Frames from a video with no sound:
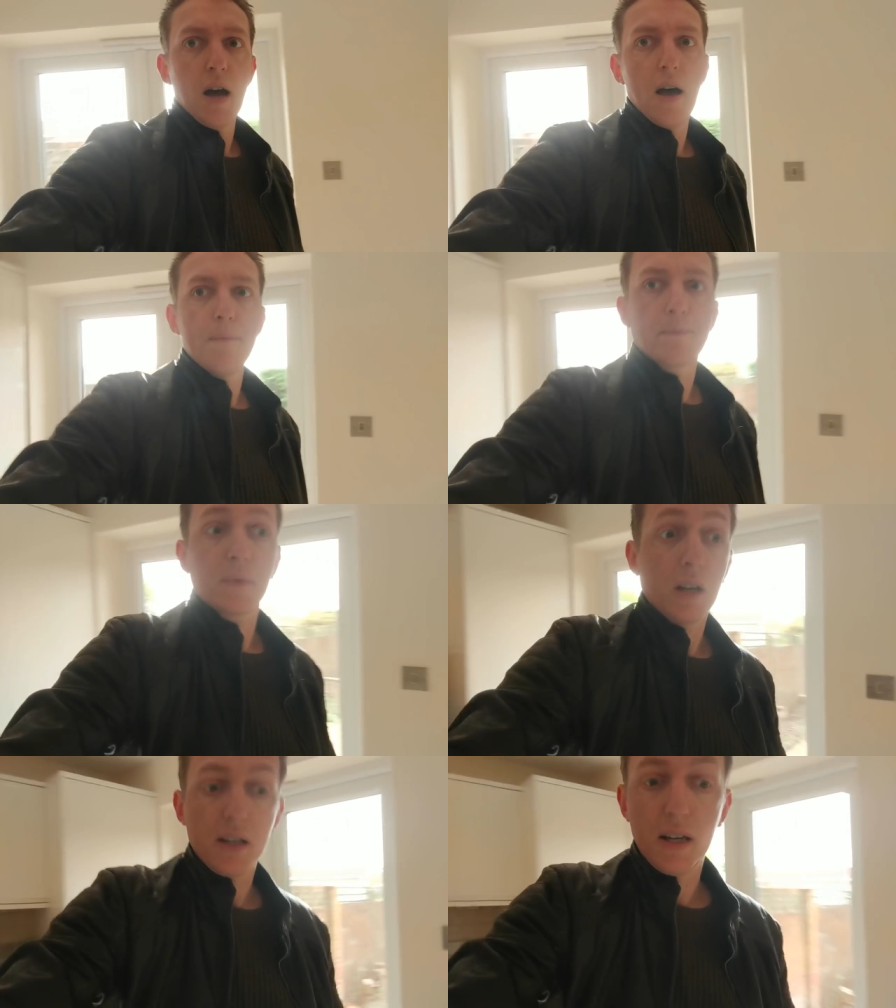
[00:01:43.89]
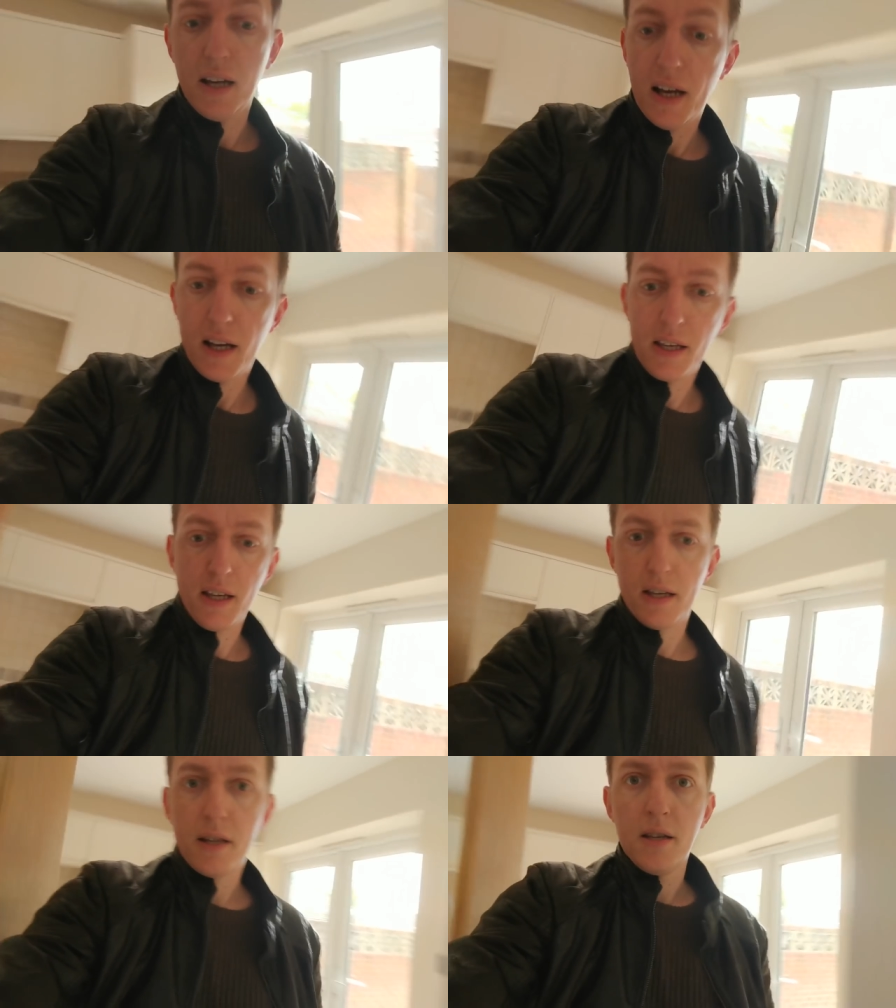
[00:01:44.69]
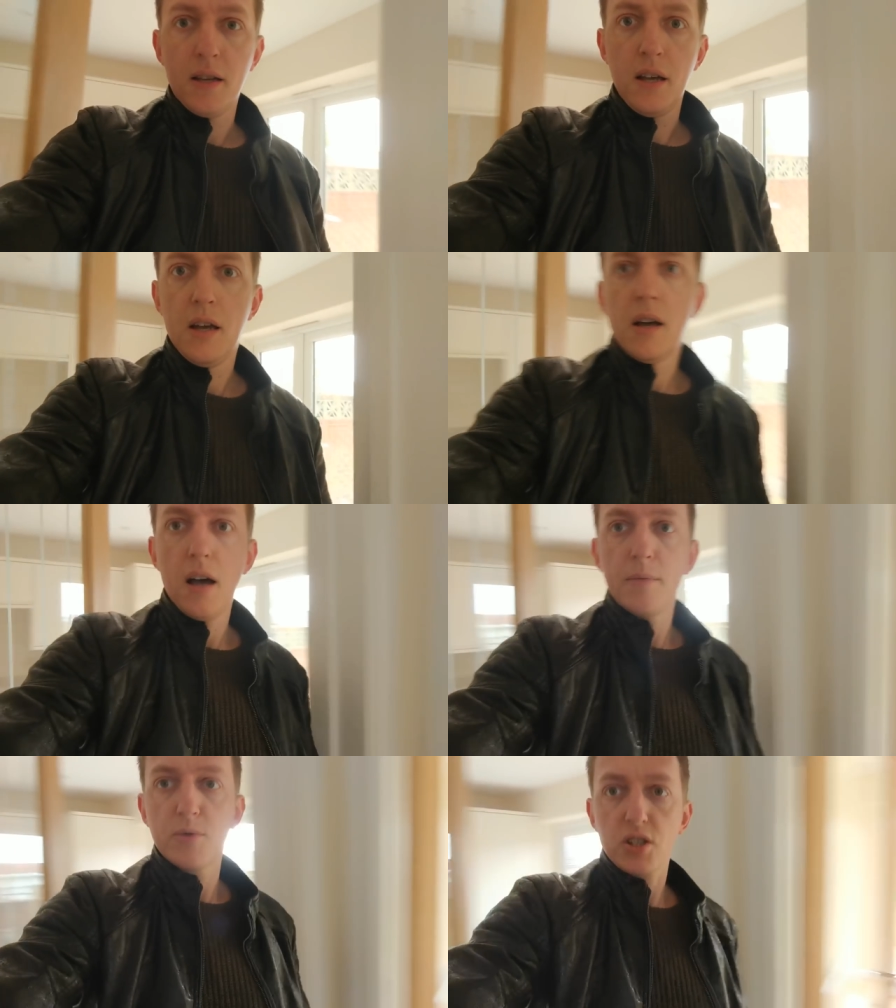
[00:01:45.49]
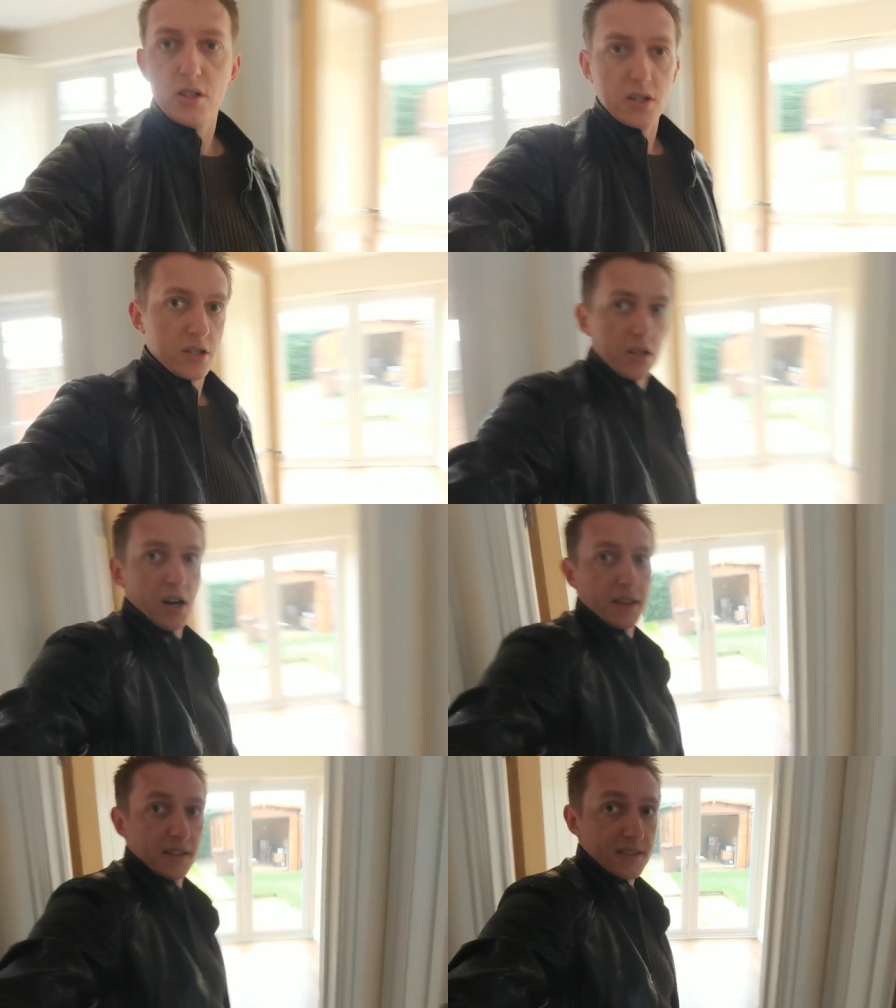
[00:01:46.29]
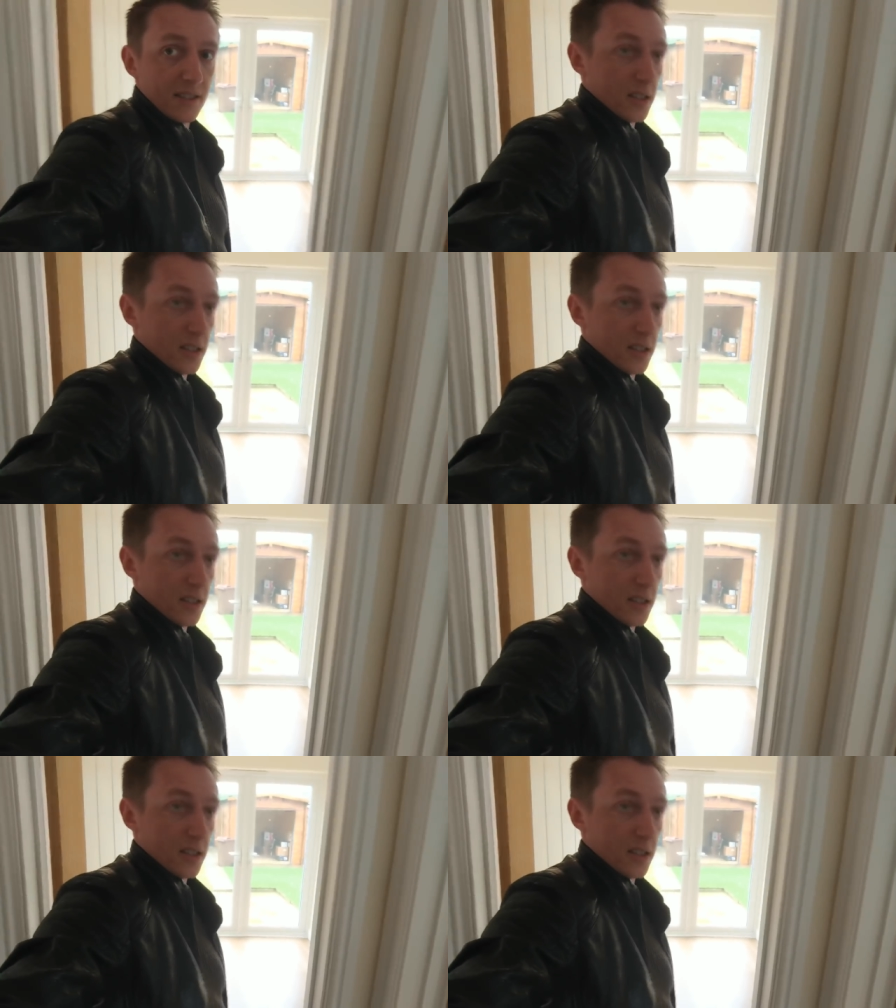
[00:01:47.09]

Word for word: Um, and then out here, um, just to the side, there's